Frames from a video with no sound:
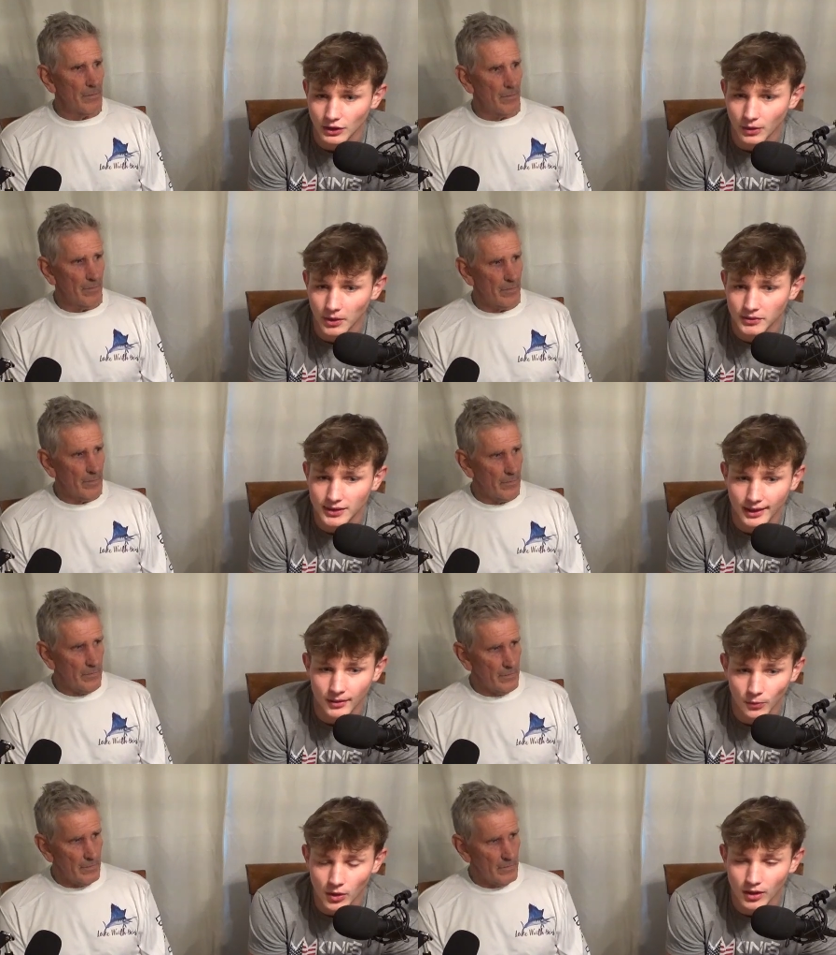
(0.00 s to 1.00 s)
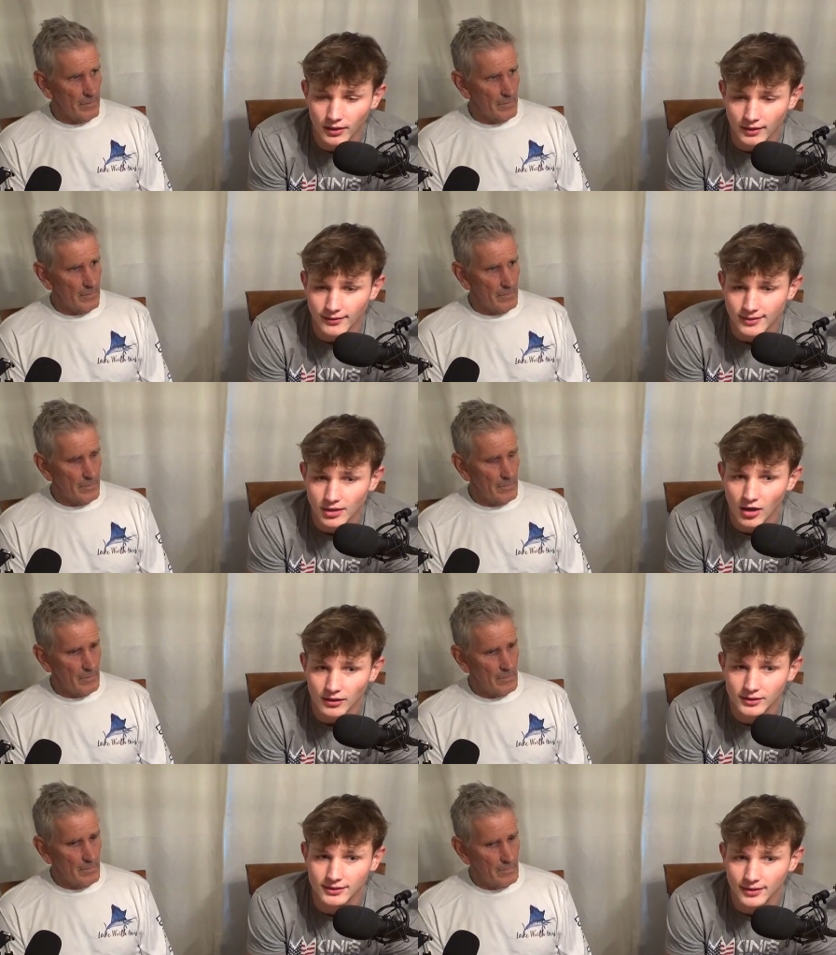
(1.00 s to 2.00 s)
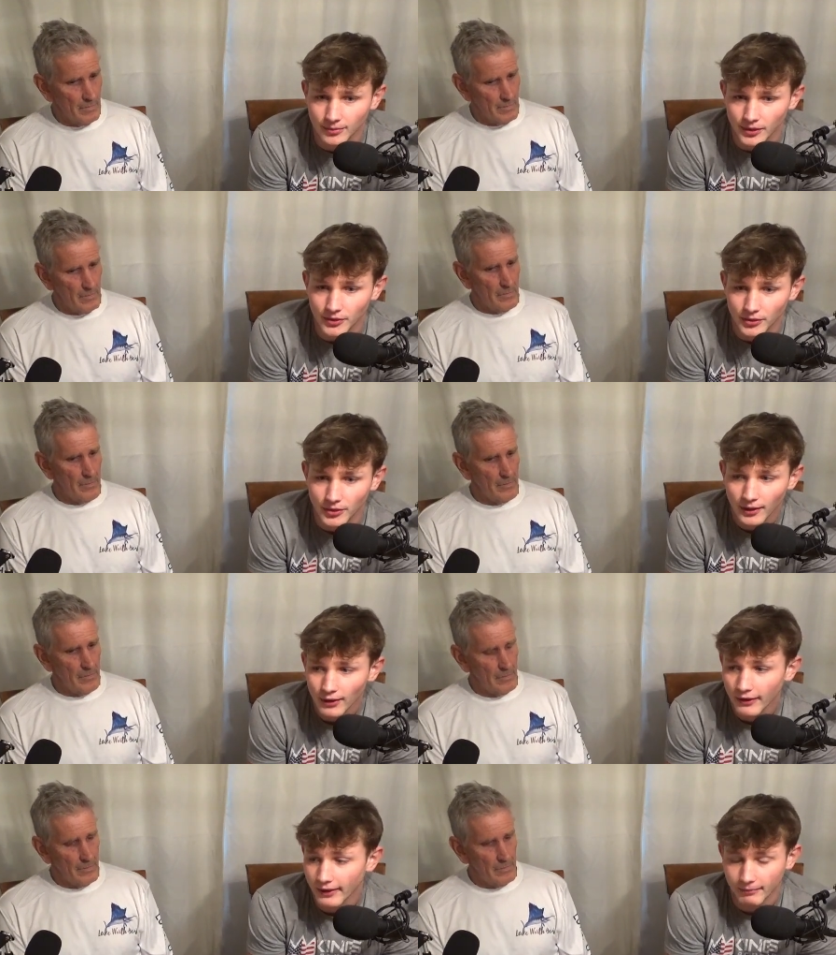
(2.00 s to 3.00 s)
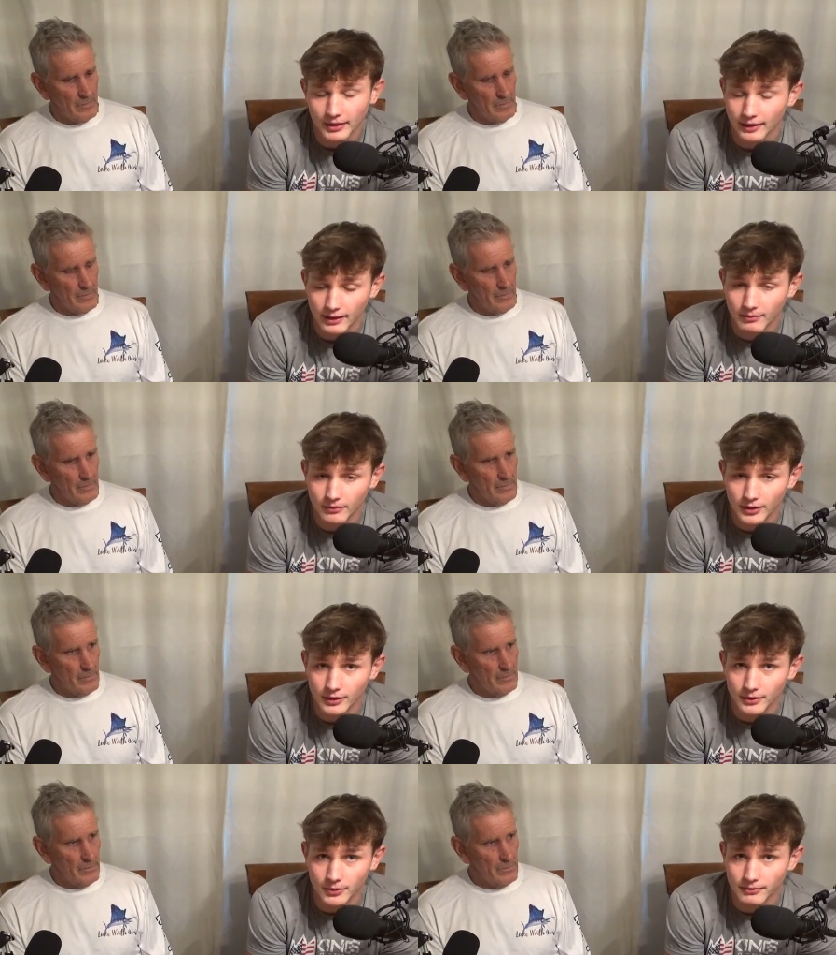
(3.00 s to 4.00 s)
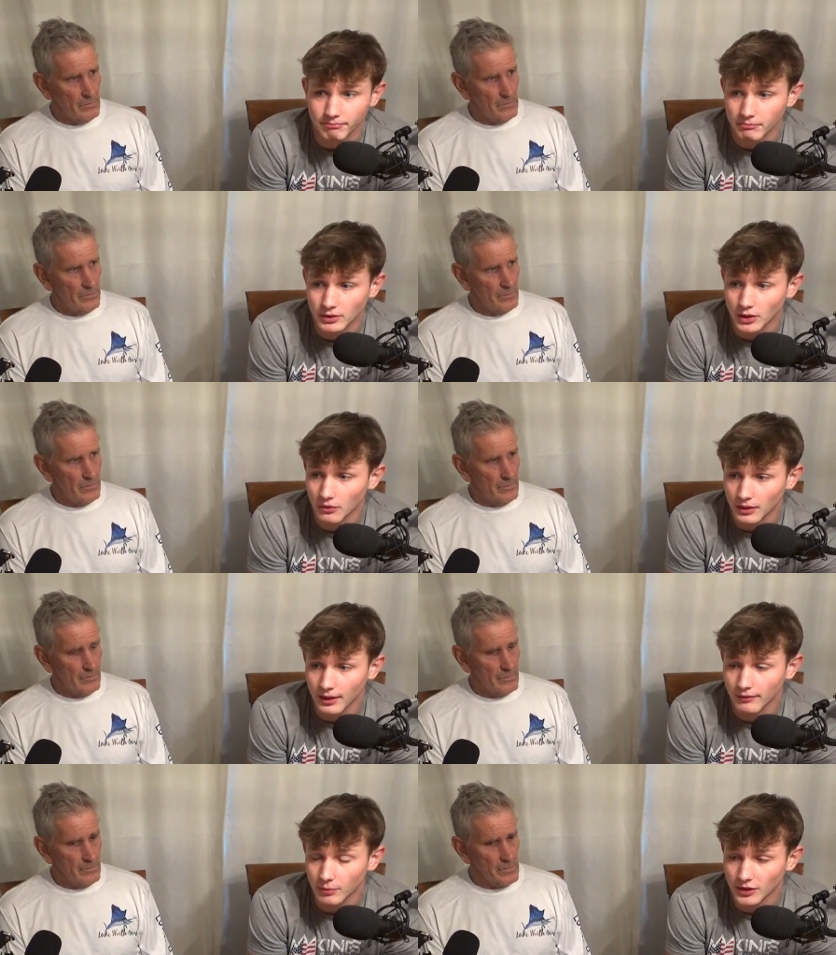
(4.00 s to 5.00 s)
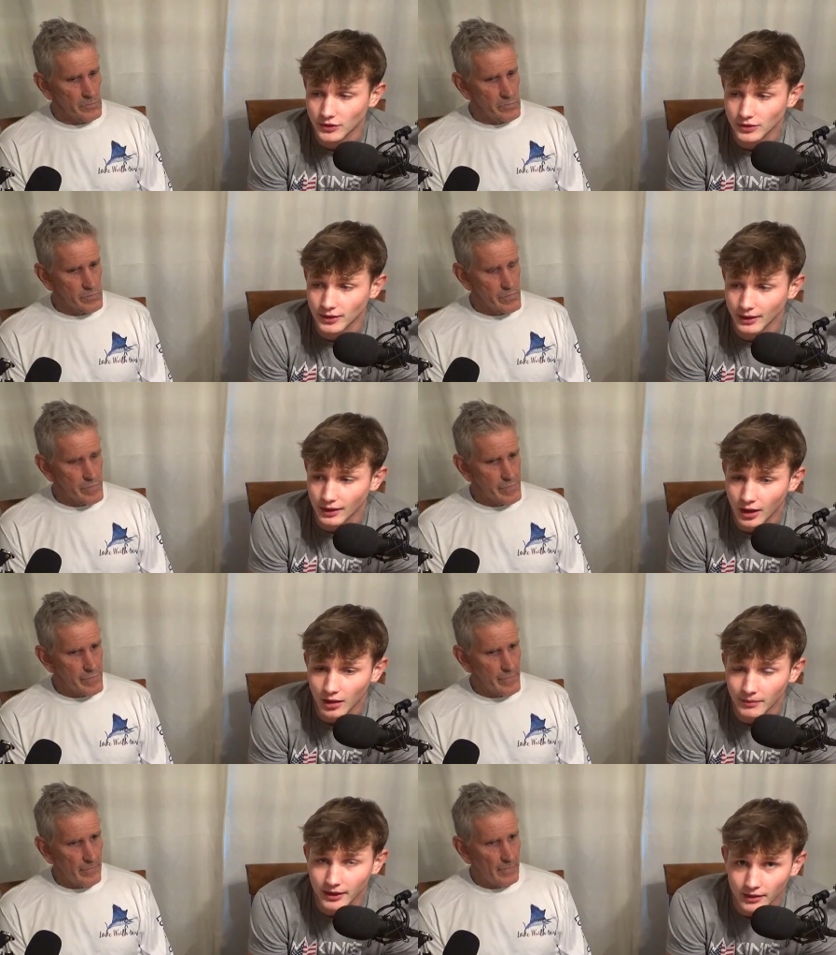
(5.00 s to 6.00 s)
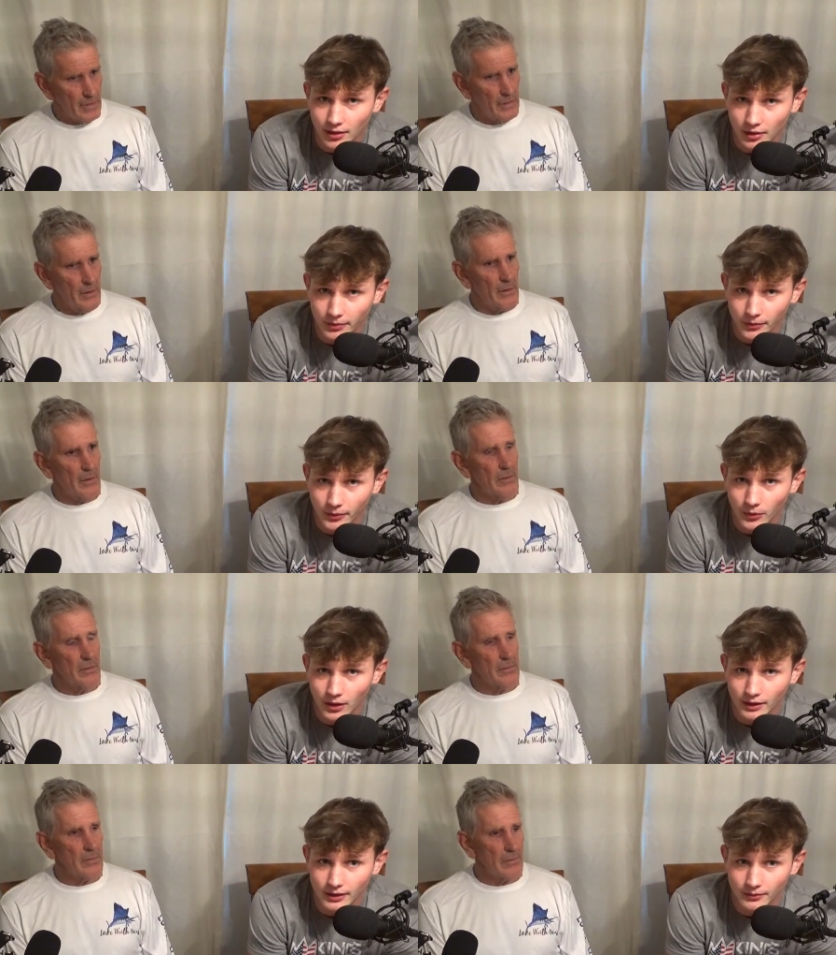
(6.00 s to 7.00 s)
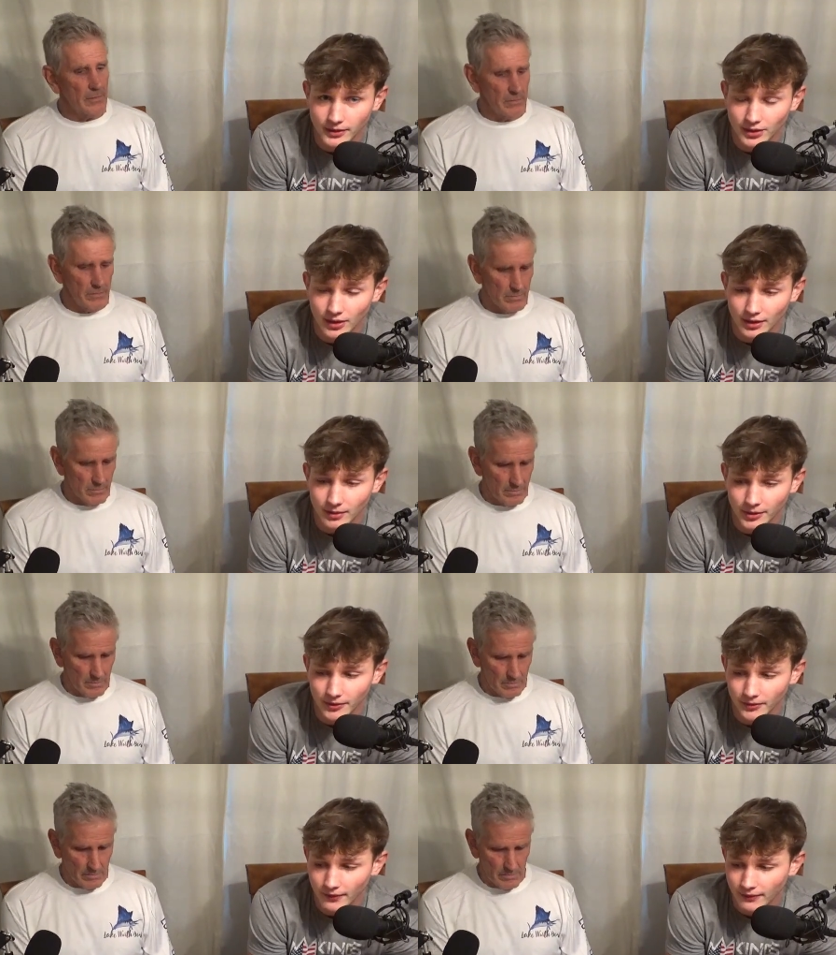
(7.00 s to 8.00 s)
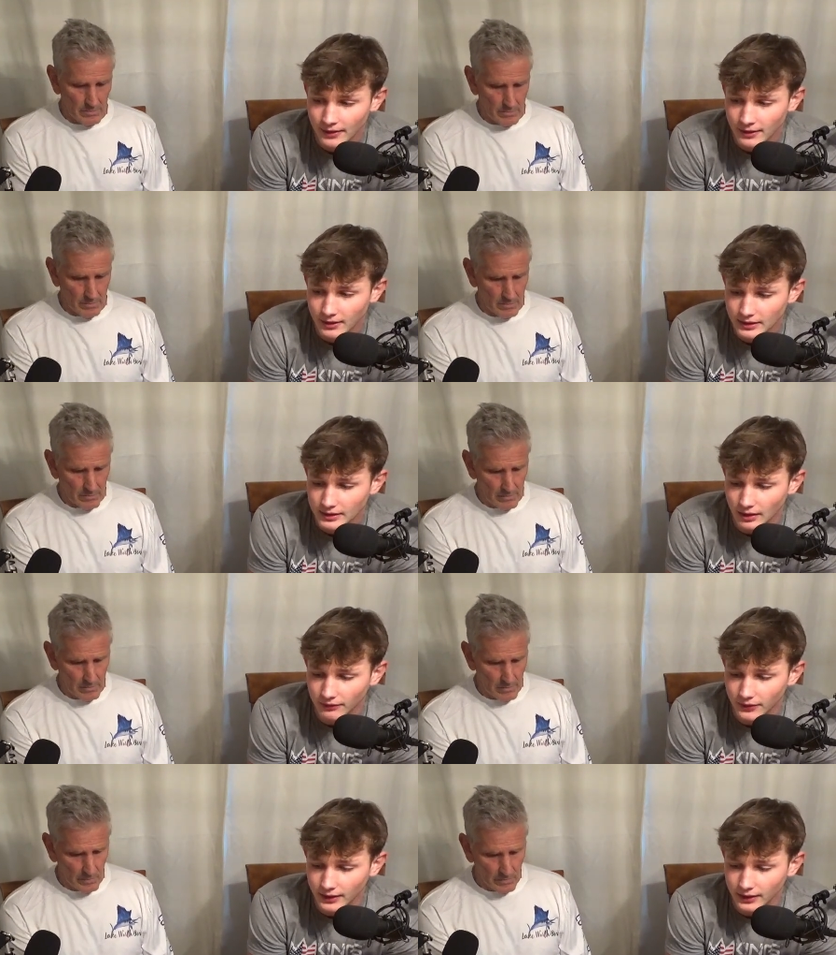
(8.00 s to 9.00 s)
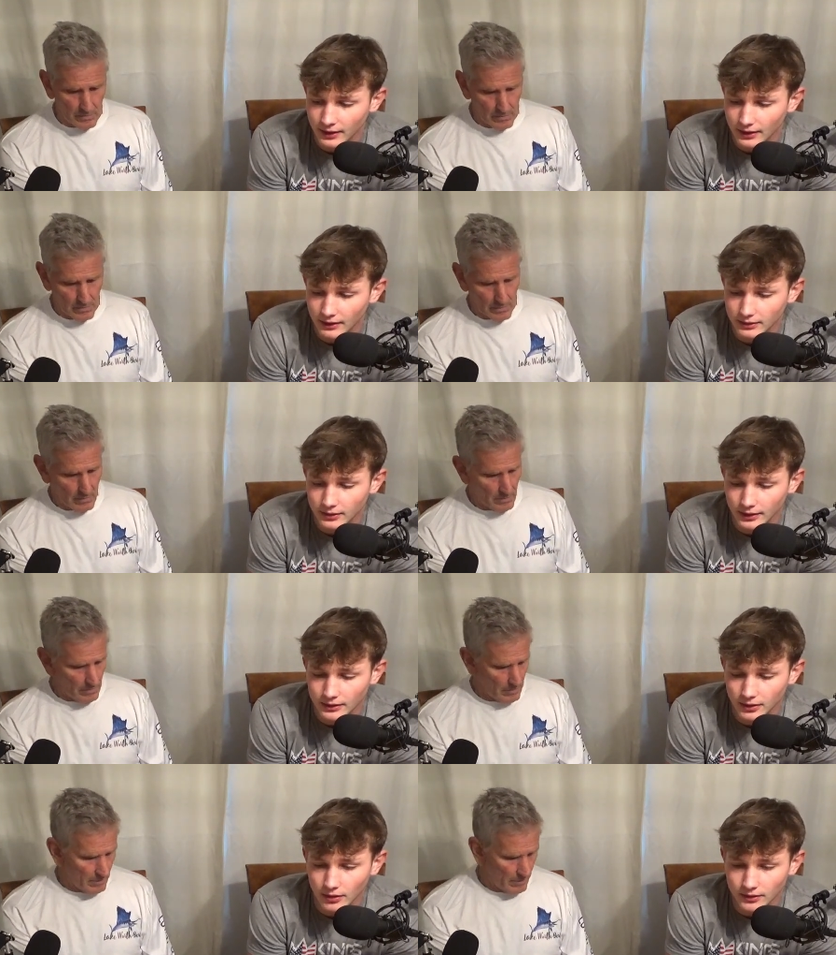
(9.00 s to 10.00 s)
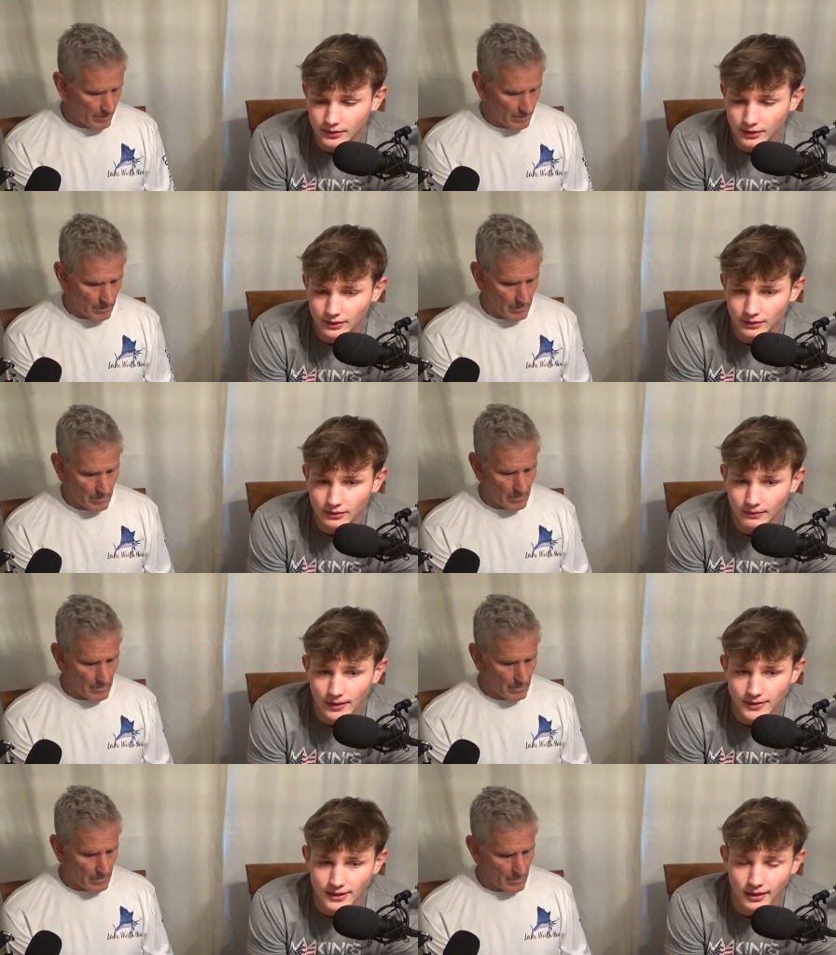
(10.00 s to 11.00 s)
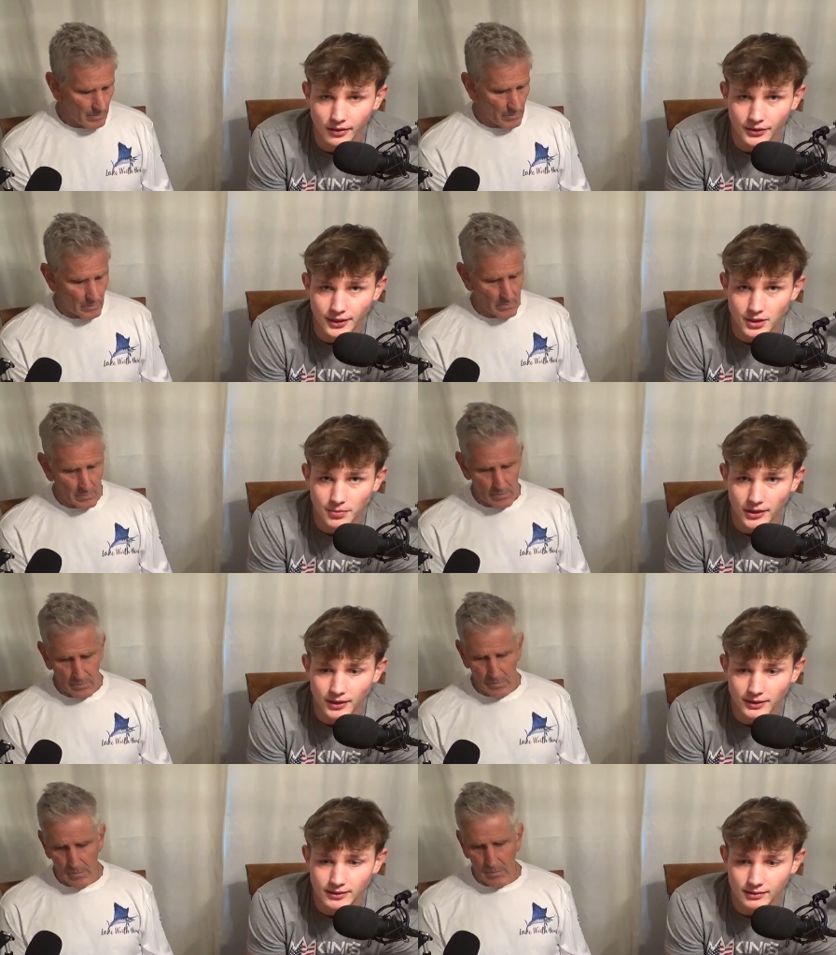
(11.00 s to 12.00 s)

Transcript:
Speaker 1: go outside and walk and talk to someone who me and him really we don't have much in common at all but we walk and we talk about stuff like uh like adults and it's a healthy experience